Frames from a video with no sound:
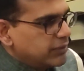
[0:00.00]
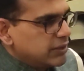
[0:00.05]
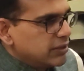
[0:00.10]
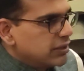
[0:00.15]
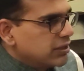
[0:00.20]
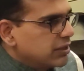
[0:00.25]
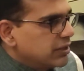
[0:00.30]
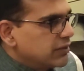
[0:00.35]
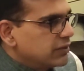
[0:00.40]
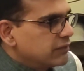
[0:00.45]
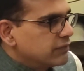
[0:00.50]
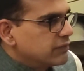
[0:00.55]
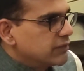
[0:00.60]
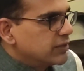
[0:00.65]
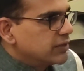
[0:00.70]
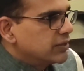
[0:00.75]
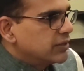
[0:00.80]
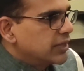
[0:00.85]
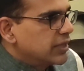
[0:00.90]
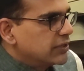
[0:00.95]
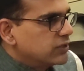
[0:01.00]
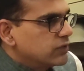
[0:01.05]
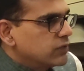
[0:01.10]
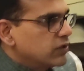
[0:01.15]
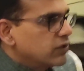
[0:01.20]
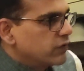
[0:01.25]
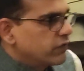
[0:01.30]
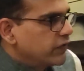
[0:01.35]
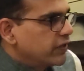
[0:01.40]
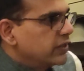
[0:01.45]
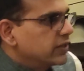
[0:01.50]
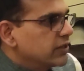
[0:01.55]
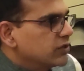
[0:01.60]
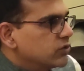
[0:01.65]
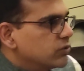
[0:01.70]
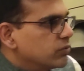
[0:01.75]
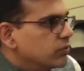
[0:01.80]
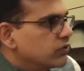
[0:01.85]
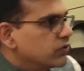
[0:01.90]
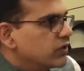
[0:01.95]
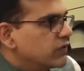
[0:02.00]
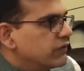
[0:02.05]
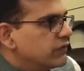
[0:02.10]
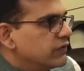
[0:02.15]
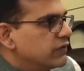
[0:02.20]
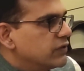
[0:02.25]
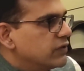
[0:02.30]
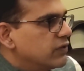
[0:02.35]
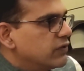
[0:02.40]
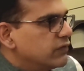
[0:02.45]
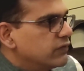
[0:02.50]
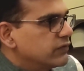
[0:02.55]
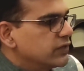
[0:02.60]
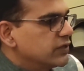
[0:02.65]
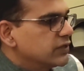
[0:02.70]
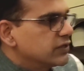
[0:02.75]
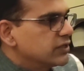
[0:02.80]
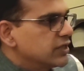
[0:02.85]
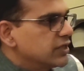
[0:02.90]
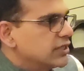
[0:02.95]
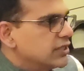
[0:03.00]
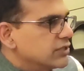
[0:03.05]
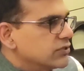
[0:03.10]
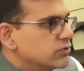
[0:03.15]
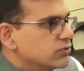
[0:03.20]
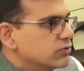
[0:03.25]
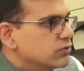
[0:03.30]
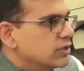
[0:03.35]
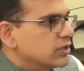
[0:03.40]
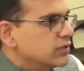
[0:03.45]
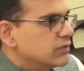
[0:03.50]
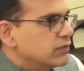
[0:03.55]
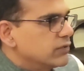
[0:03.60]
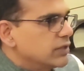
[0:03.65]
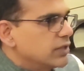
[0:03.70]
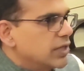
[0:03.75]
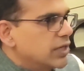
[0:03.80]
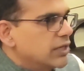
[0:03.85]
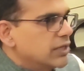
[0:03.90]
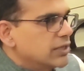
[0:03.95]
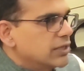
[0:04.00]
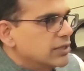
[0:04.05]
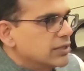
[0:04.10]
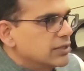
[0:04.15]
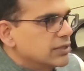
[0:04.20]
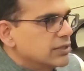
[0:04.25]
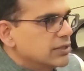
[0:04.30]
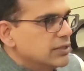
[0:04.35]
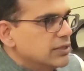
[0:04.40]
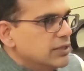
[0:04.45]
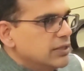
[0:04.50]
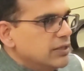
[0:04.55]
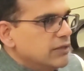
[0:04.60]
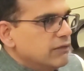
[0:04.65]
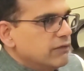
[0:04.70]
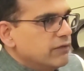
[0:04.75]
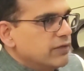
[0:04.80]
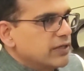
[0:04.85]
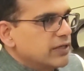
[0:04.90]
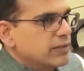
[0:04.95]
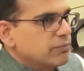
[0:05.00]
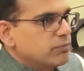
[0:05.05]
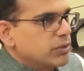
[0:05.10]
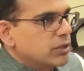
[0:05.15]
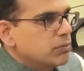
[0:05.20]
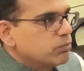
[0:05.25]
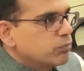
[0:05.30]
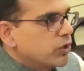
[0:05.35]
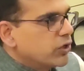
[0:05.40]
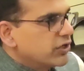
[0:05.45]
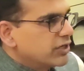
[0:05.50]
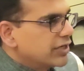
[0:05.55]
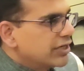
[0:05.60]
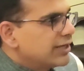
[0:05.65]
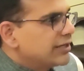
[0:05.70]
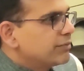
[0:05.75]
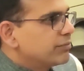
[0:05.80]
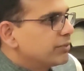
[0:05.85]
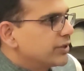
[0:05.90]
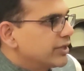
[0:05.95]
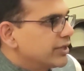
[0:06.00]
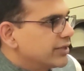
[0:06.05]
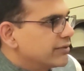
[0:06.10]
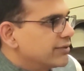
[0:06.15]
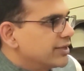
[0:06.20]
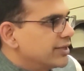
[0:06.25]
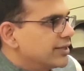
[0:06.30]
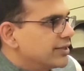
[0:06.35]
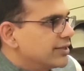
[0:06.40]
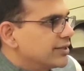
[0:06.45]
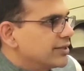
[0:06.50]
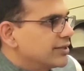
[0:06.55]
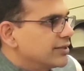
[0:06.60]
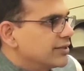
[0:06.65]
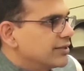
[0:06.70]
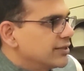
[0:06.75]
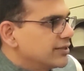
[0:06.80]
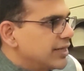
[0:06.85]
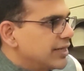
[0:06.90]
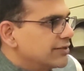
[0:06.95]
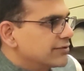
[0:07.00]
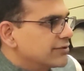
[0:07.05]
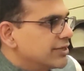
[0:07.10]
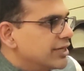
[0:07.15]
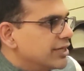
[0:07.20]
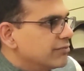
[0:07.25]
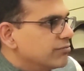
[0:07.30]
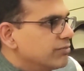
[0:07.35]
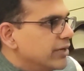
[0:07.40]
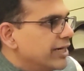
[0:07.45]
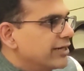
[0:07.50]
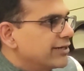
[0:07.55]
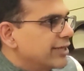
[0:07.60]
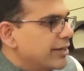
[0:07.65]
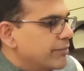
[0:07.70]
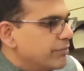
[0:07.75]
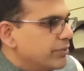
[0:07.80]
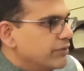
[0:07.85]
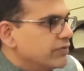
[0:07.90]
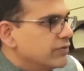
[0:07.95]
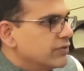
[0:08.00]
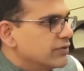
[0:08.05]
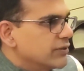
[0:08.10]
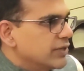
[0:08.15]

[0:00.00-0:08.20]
mean, as we are aware, the topography of the state is so that we can't very pinpointedly predict that the landslide might happen